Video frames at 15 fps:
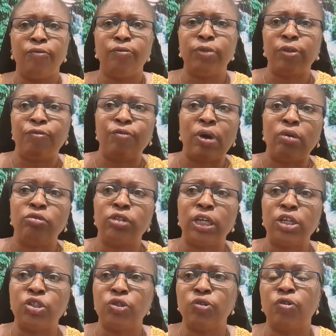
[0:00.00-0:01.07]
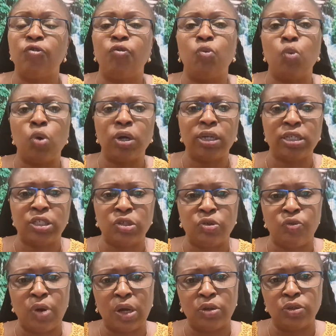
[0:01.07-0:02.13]
the foundation of what is
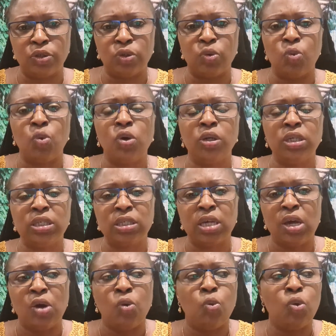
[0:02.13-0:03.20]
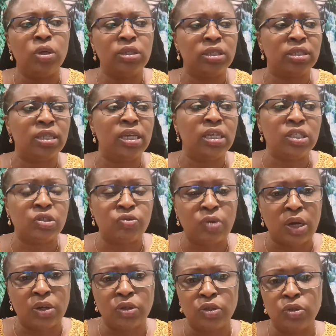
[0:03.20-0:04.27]
around you. What is things
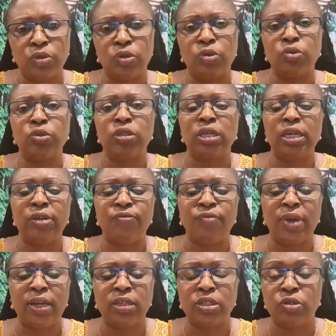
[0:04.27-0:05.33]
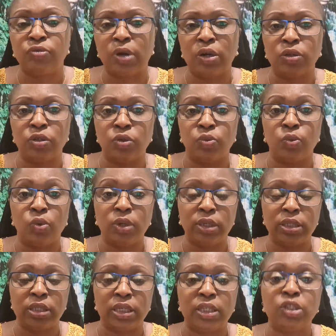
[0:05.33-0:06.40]
around you, those events around you, what
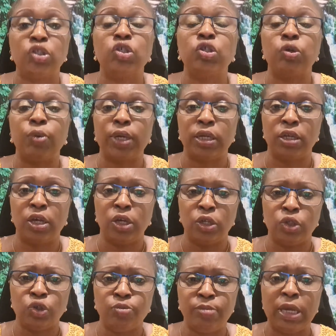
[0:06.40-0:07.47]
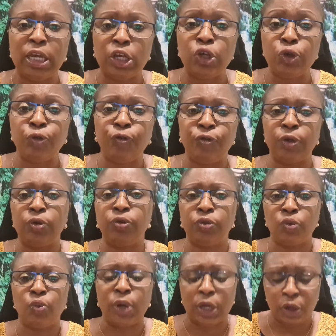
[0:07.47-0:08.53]
is it doing to make you feel
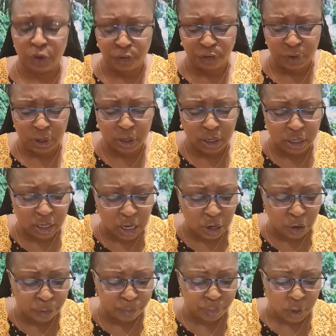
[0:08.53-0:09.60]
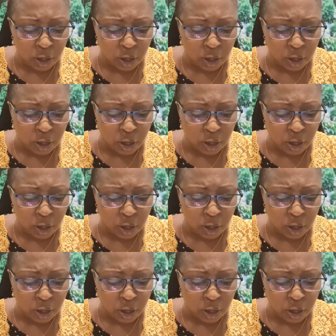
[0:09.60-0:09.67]
the way you're feeling now?